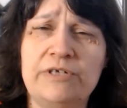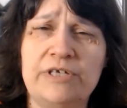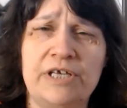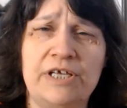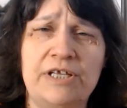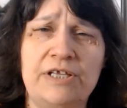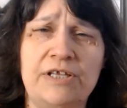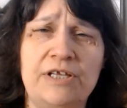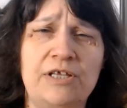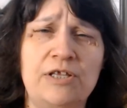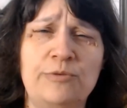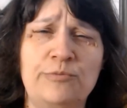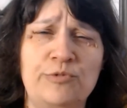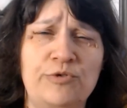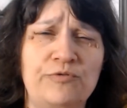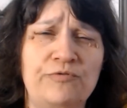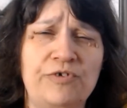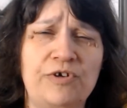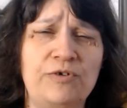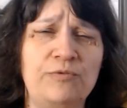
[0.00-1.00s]
and then the
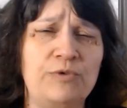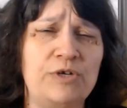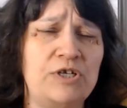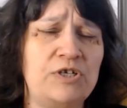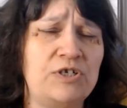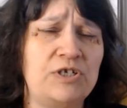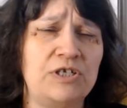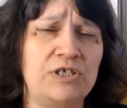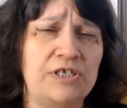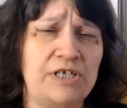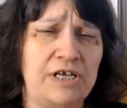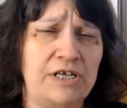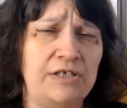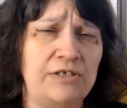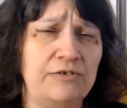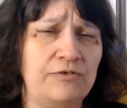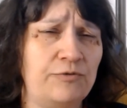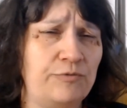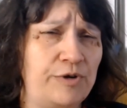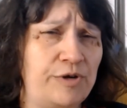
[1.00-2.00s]
movie, which contained
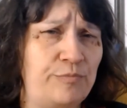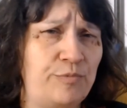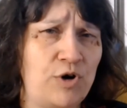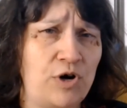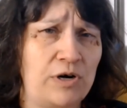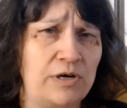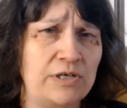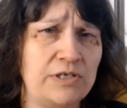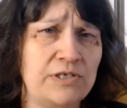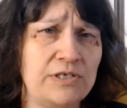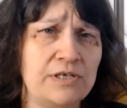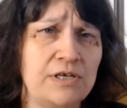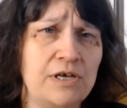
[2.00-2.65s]
3 parts.